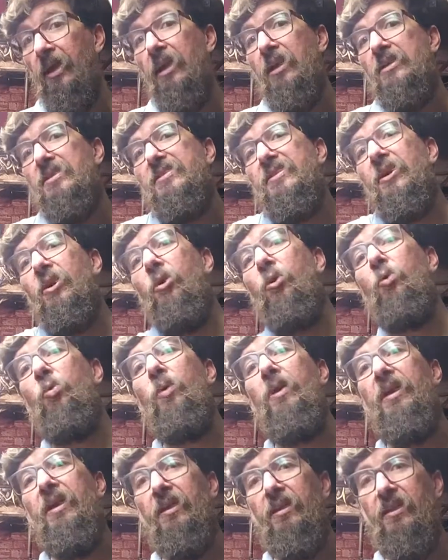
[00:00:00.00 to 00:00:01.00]
So
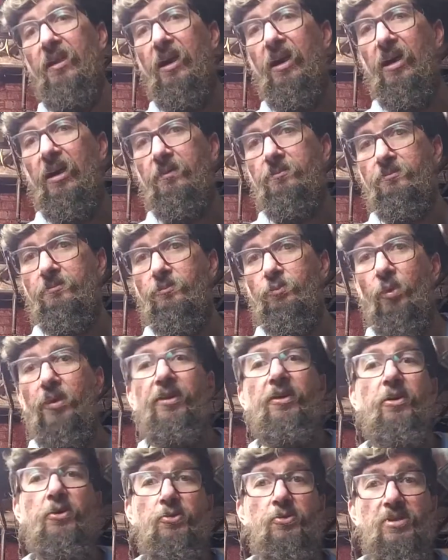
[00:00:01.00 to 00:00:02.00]
with the
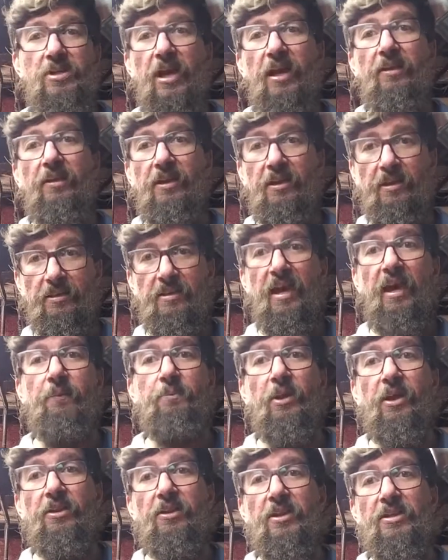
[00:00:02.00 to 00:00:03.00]
Goose Island tap
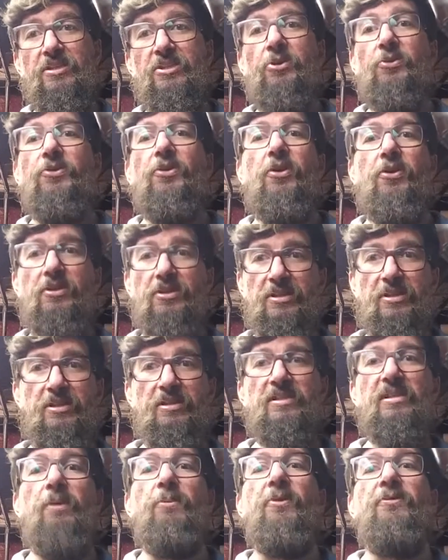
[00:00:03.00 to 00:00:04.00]
like this, you'll notice that
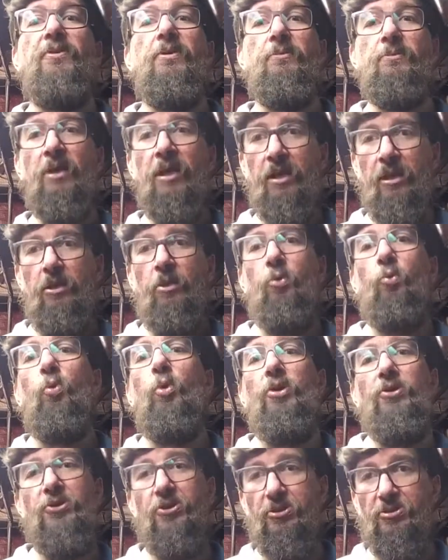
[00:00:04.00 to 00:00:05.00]
some of them will
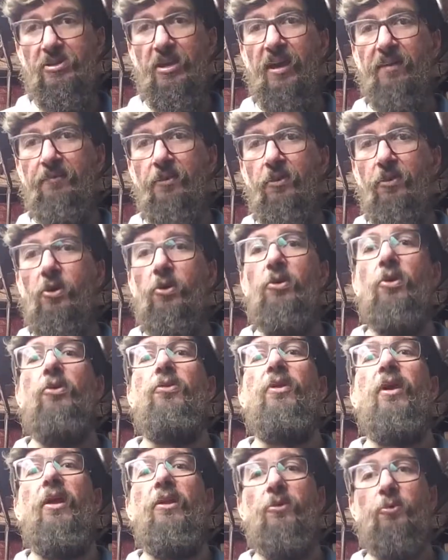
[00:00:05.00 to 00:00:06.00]
just have the logo,
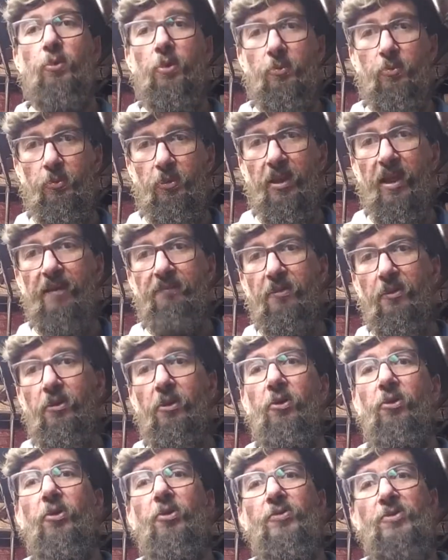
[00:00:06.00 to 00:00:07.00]
the other one will have the
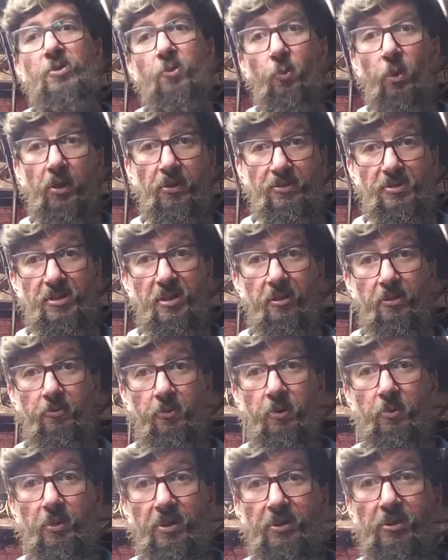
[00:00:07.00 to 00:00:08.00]
logo as well as the
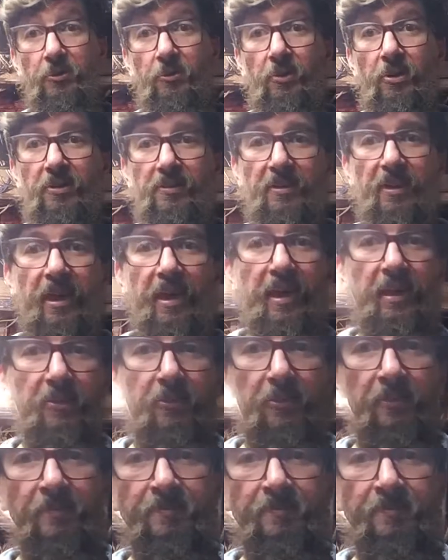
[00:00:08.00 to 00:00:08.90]
312 along the handle.